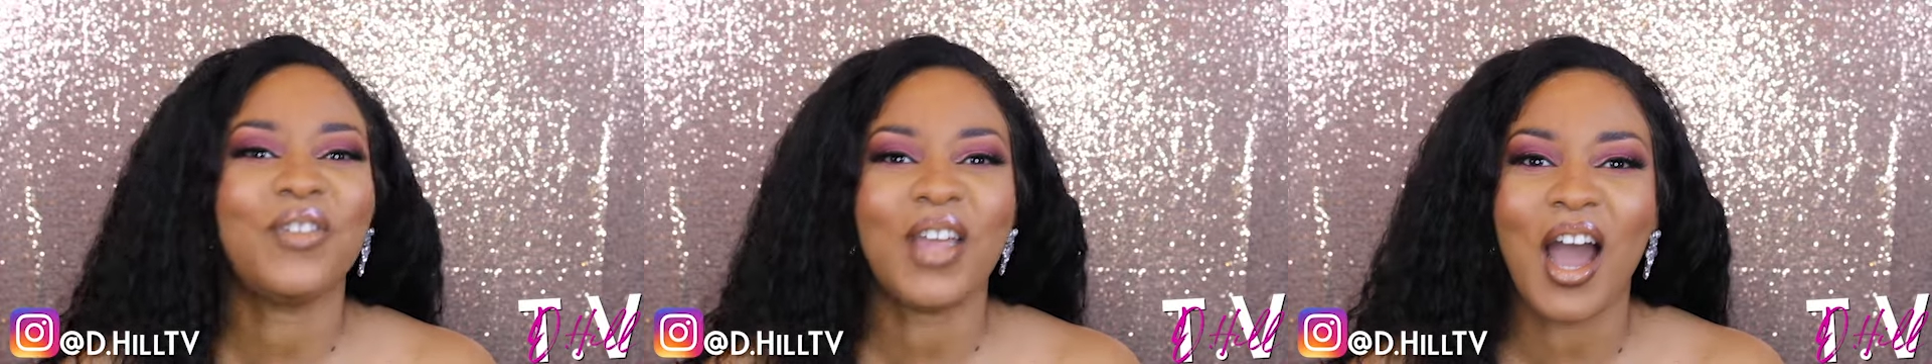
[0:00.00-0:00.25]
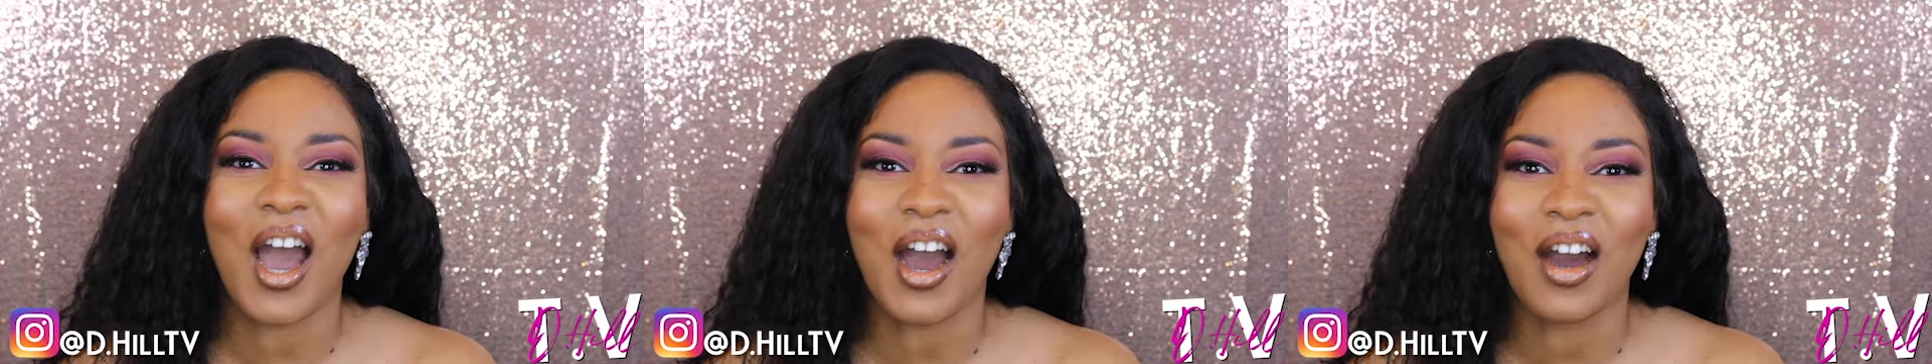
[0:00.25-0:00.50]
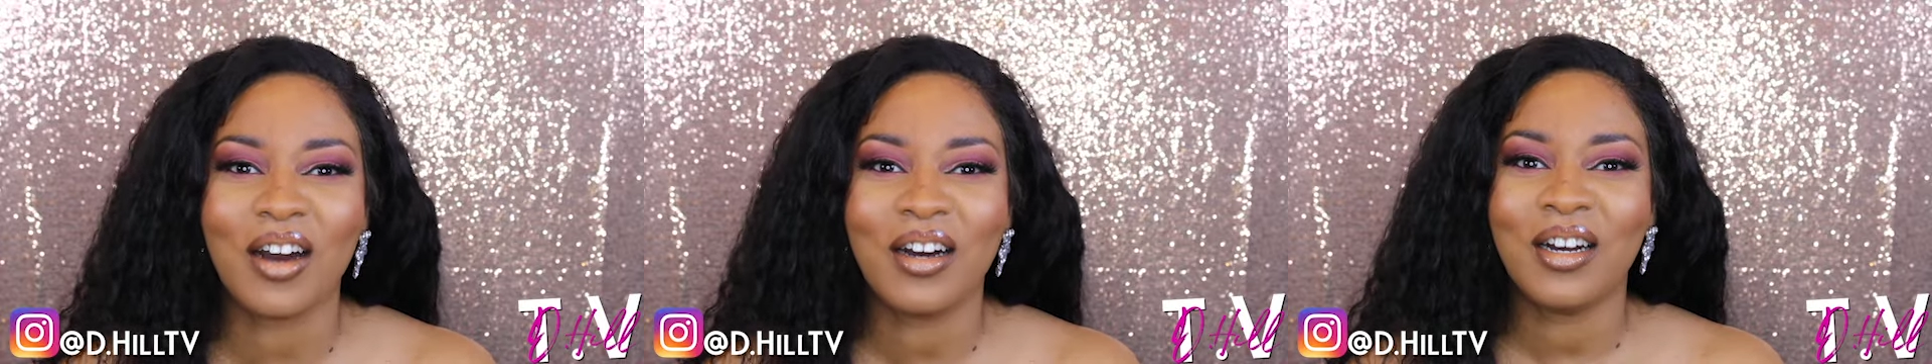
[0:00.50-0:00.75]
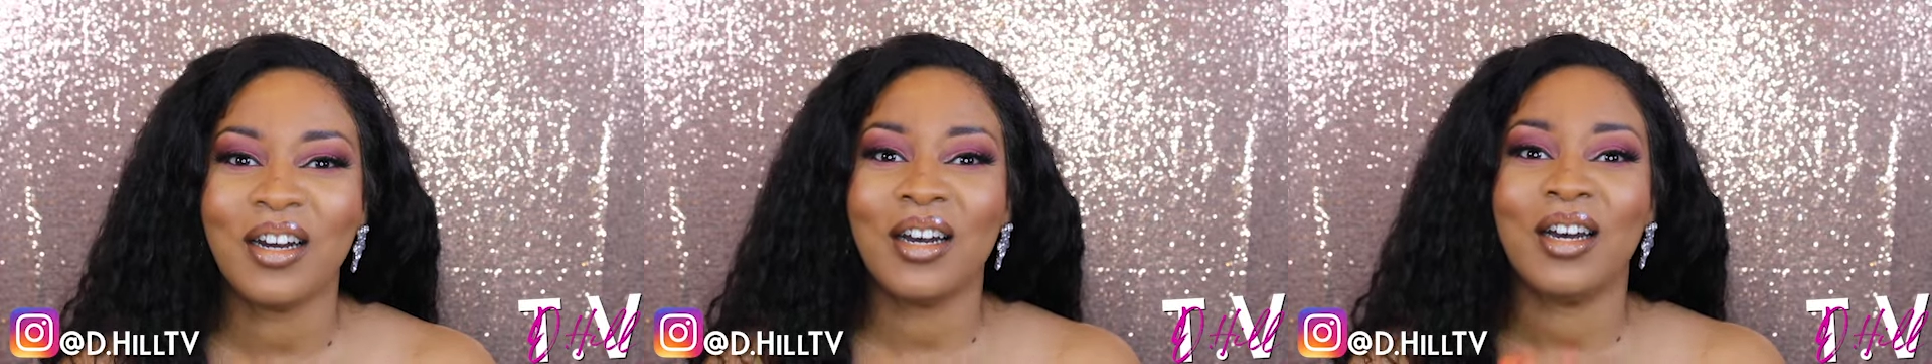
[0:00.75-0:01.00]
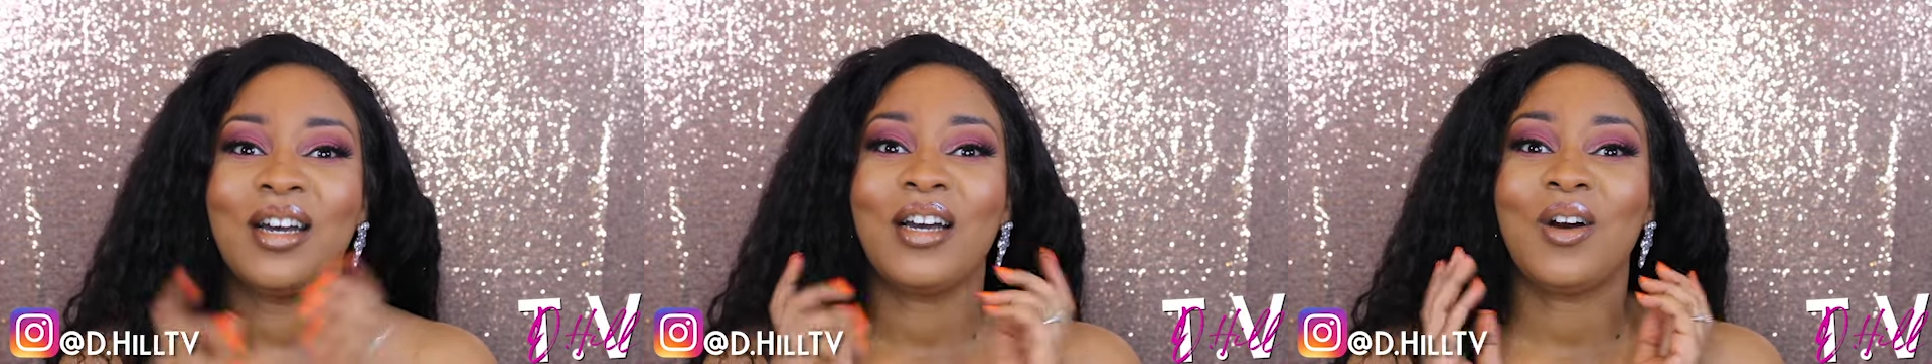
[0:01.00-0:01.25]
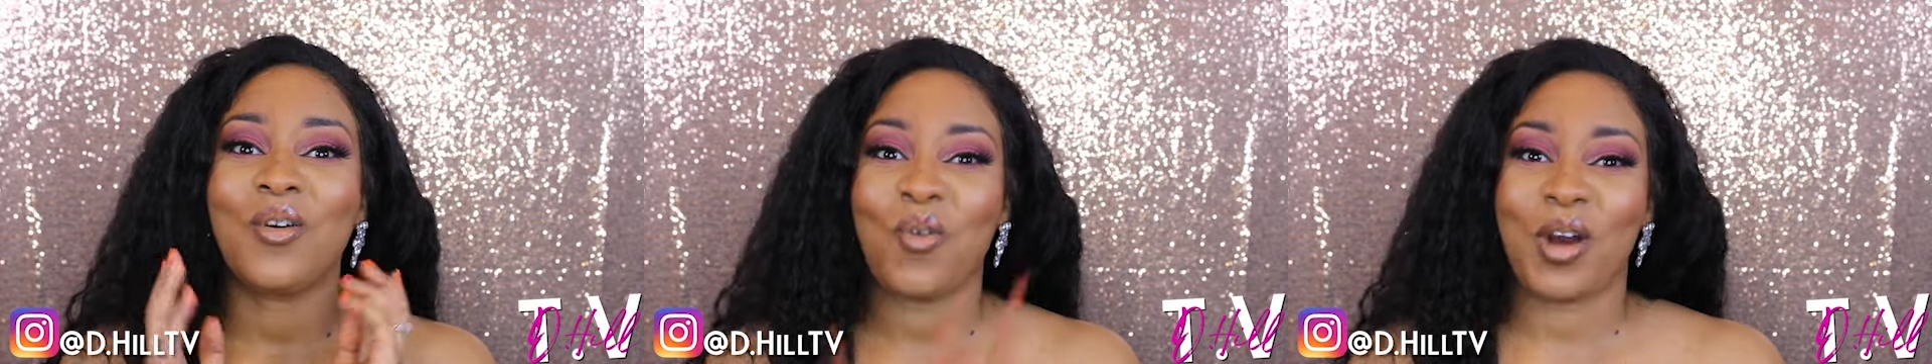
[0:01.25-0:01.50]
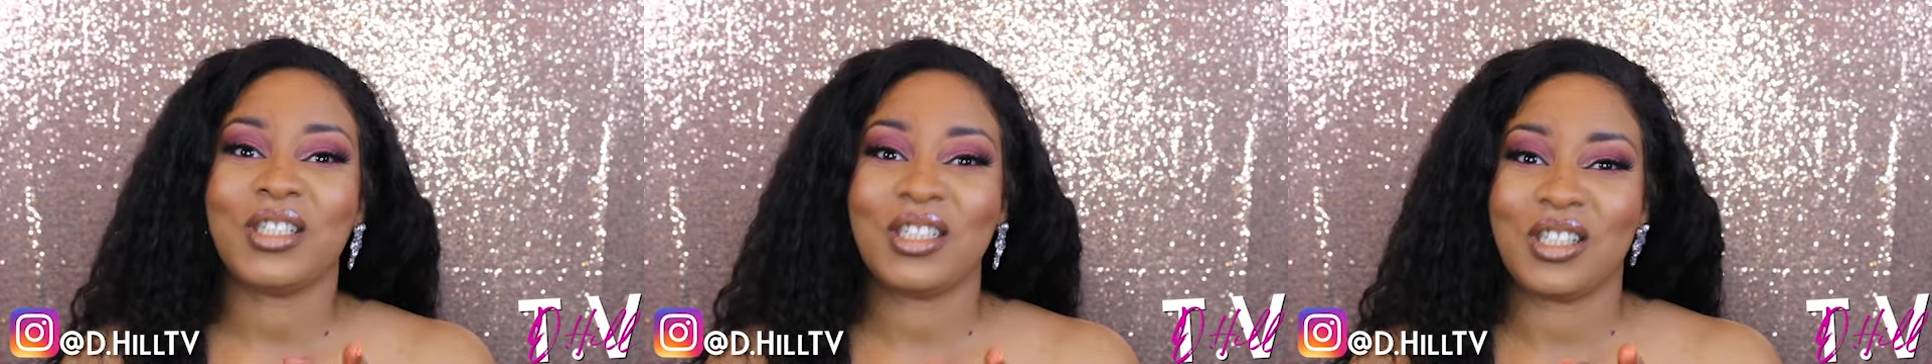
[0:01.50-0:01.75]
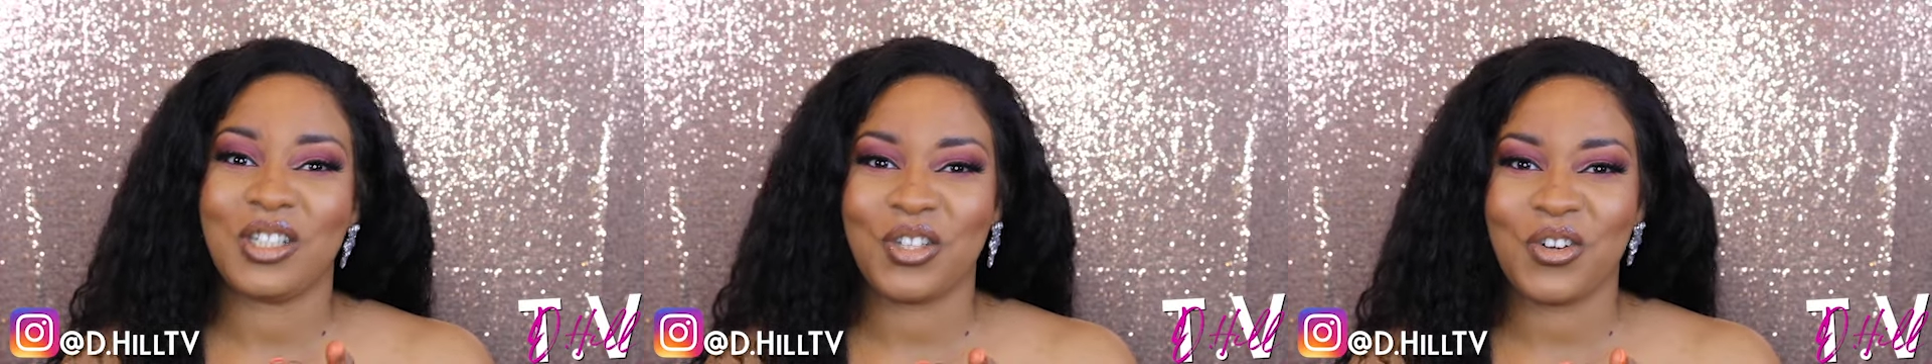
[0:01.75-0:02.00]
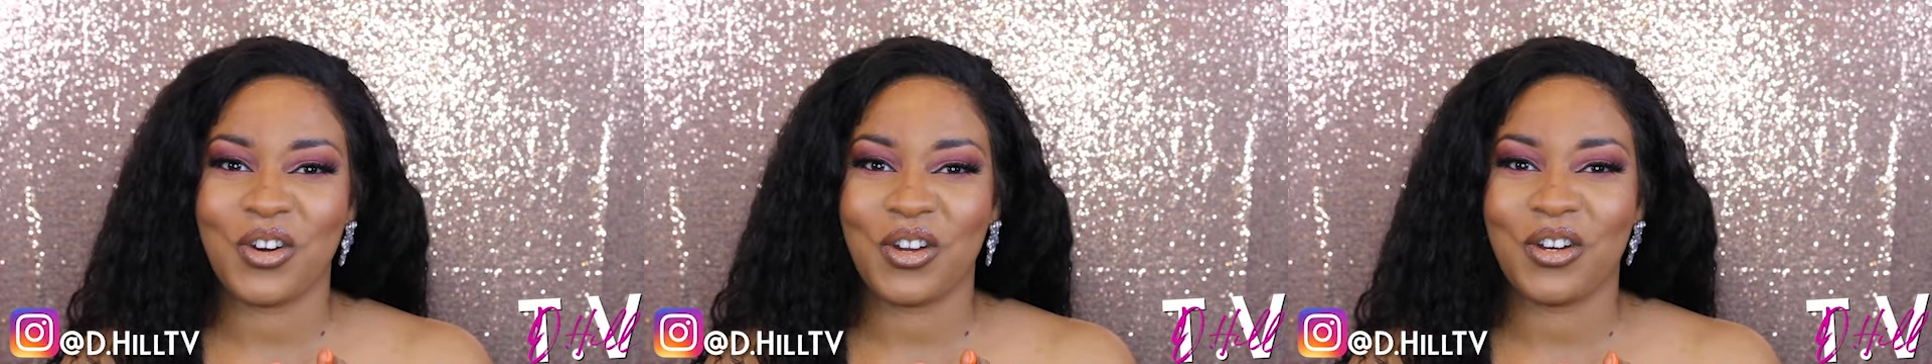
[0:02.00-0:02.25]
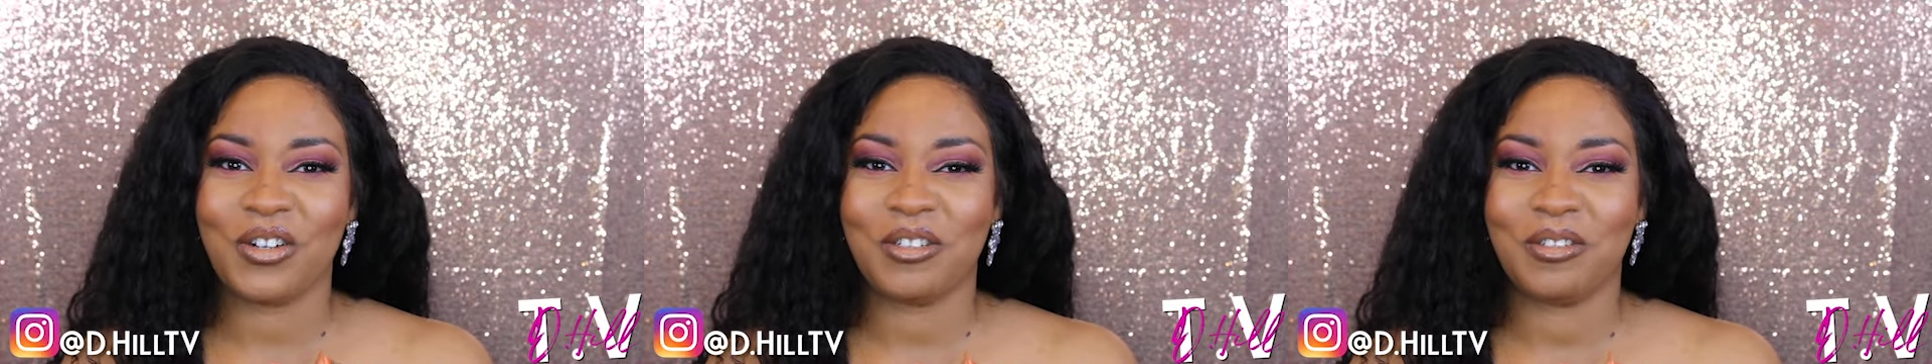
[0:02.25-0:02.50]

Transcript: y'all. Watch the tutorial.